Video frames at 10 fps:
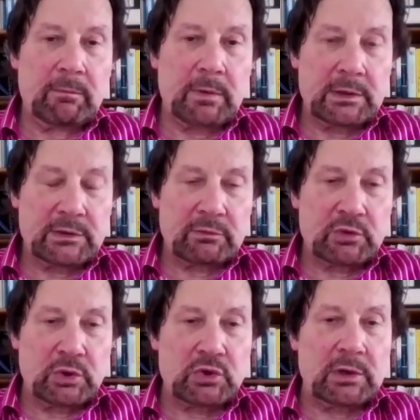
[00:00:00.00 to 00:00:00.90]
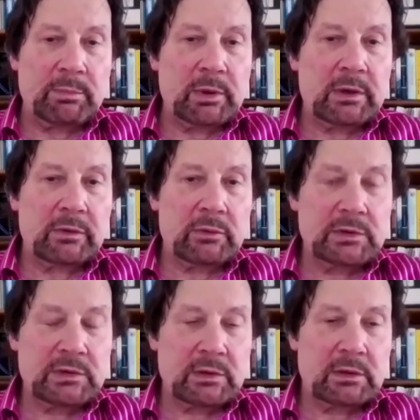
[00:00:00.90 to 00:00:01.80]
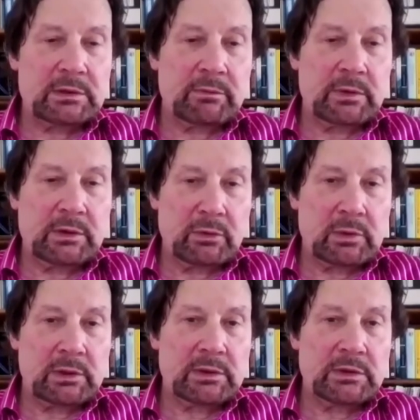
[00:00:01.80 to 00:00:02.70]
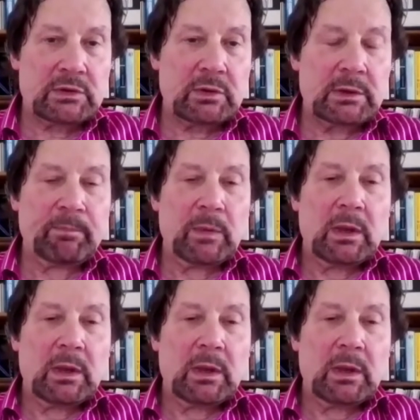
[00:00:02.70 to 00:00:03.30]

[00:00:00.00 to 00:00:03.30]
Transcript: very sort of gingerly begun the restart of their nuclear industry.